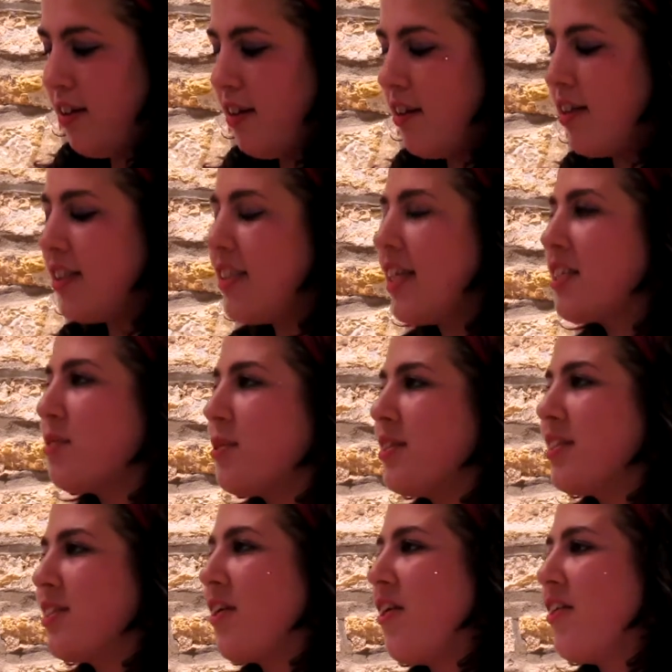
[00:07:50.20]
This next
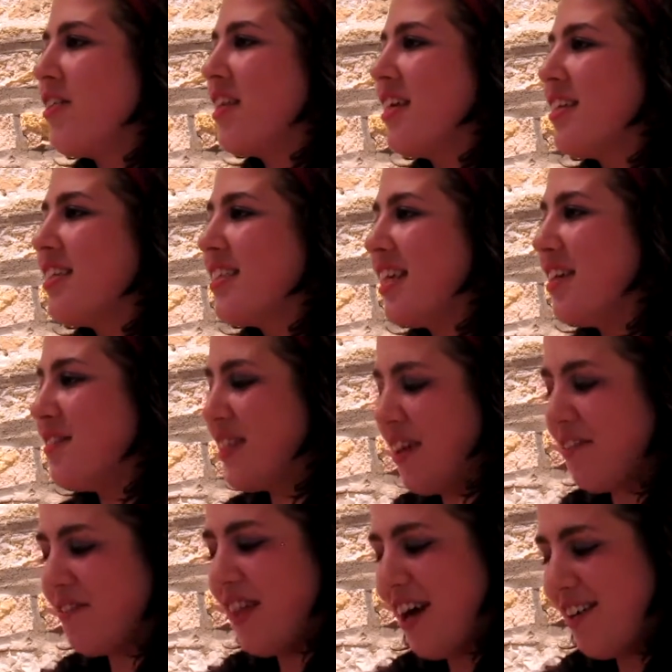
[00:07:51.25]
one's called The Sea of
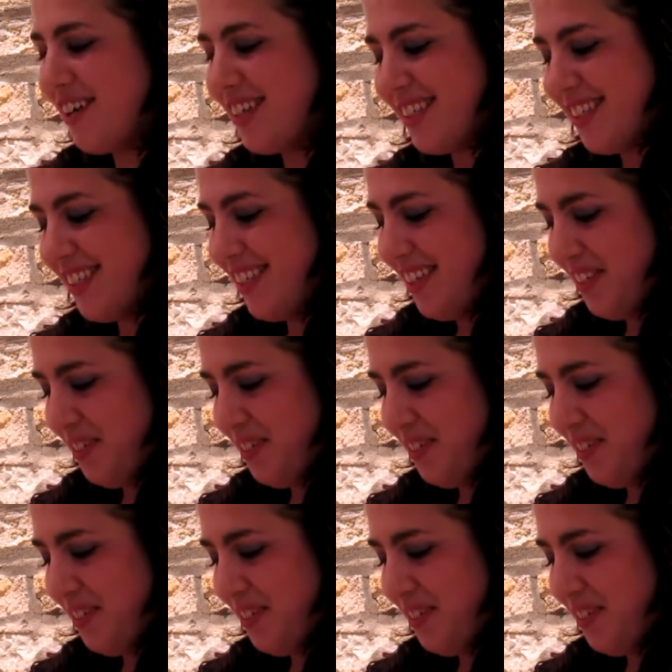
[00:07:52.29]
Sunflowers.